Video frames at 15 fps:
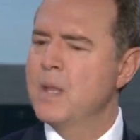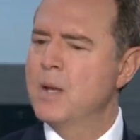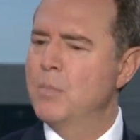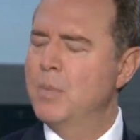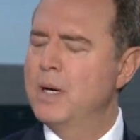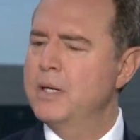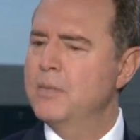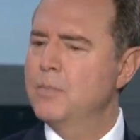
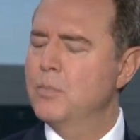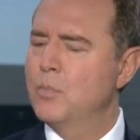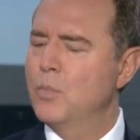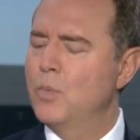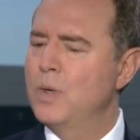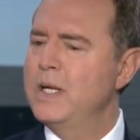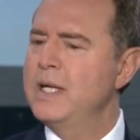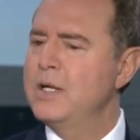But
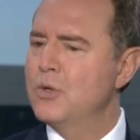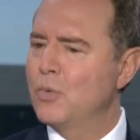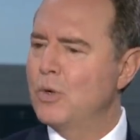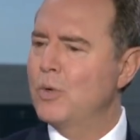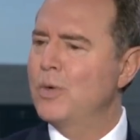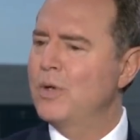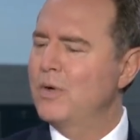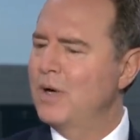we need to
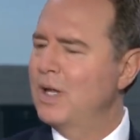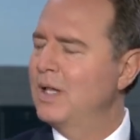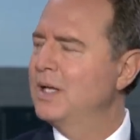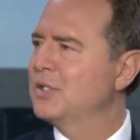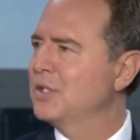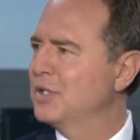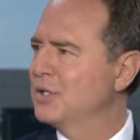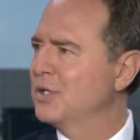work with our
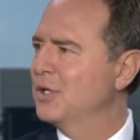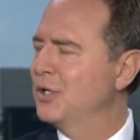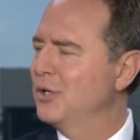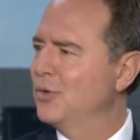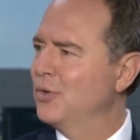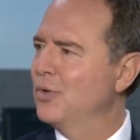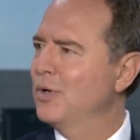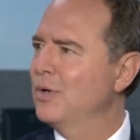allies to
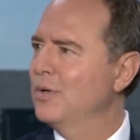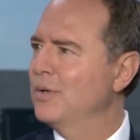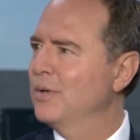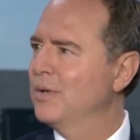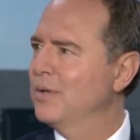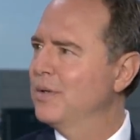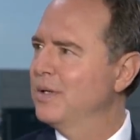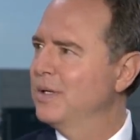secure
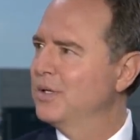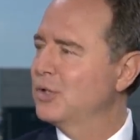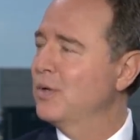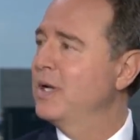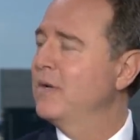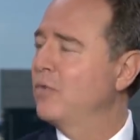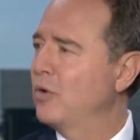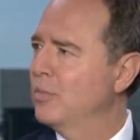the
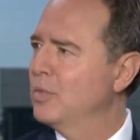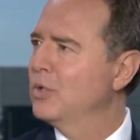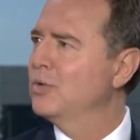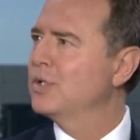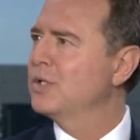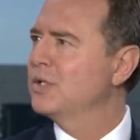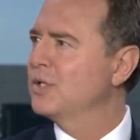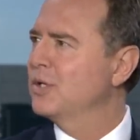Strait of
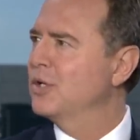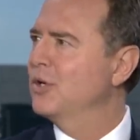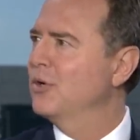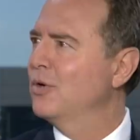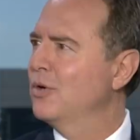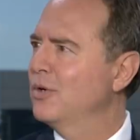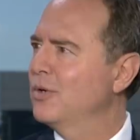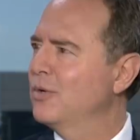Hormuz, to
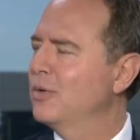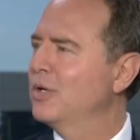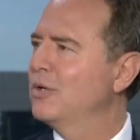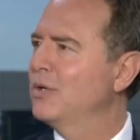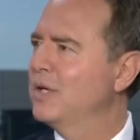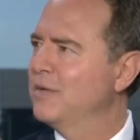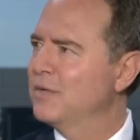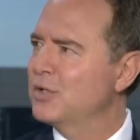secure
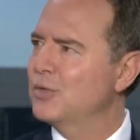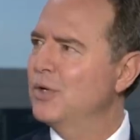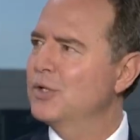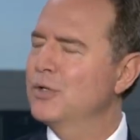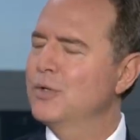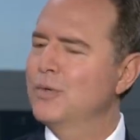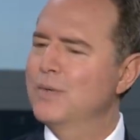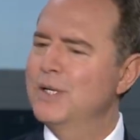critical
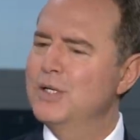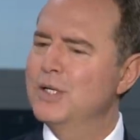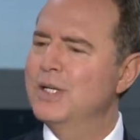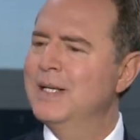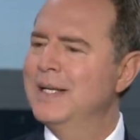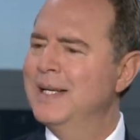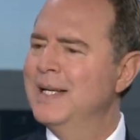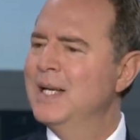infrastructure in the region.
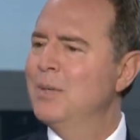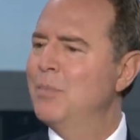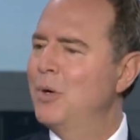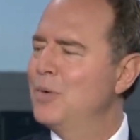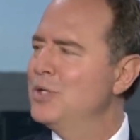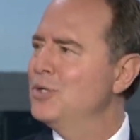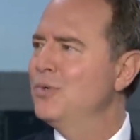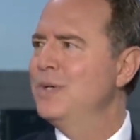But
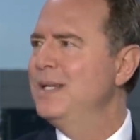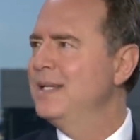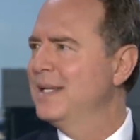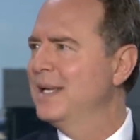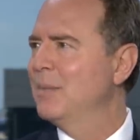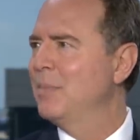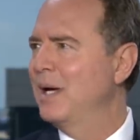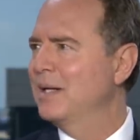we do need to
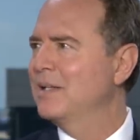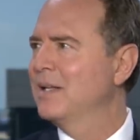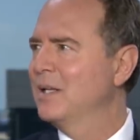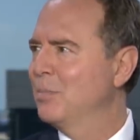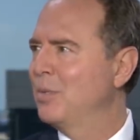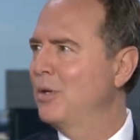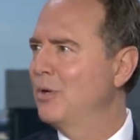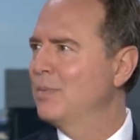get back to
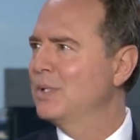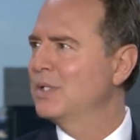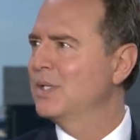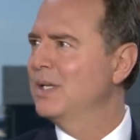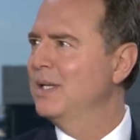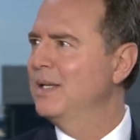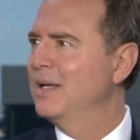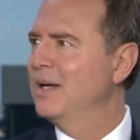
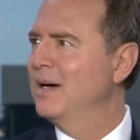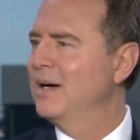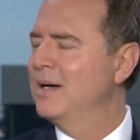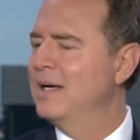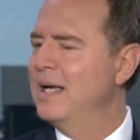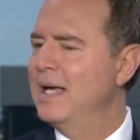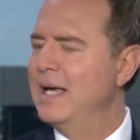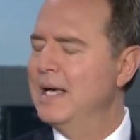diplomacy.
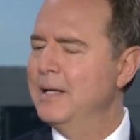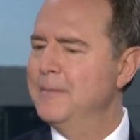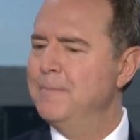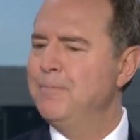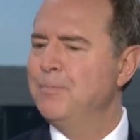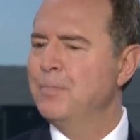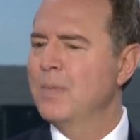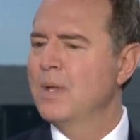Uh,
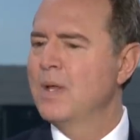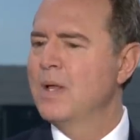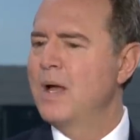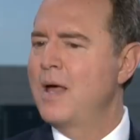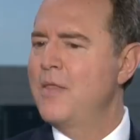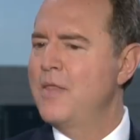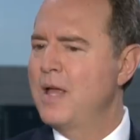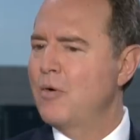and
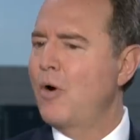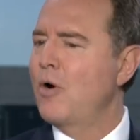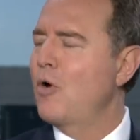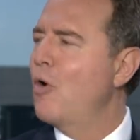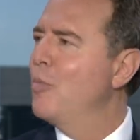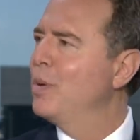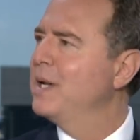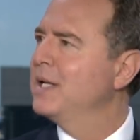there are
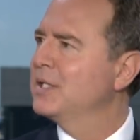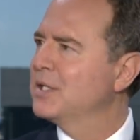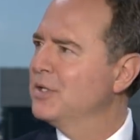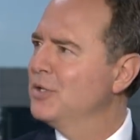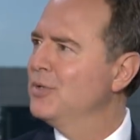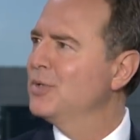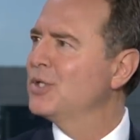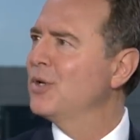openings to
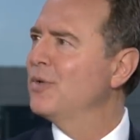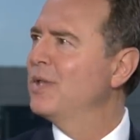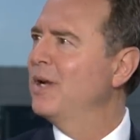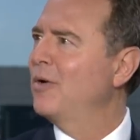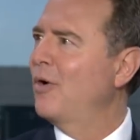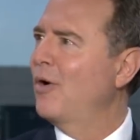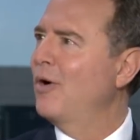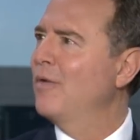do so.
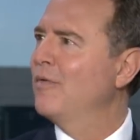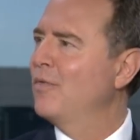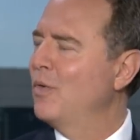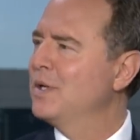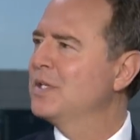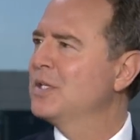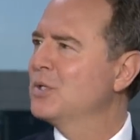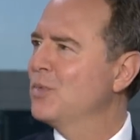There are
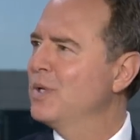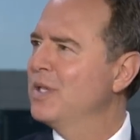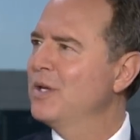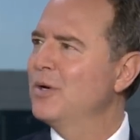voices within